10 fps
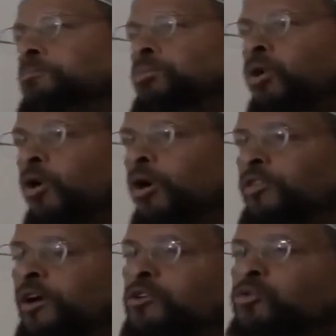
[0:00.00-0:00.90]
Pure
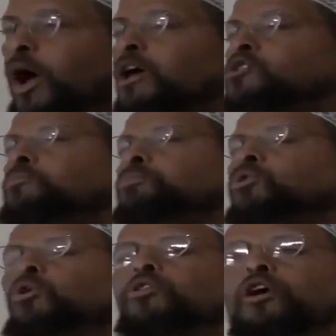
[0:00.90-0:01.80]
in their dress,
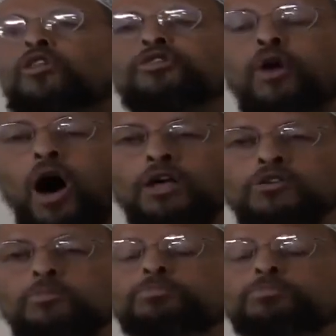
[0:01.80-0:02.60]
pure in their thoughts,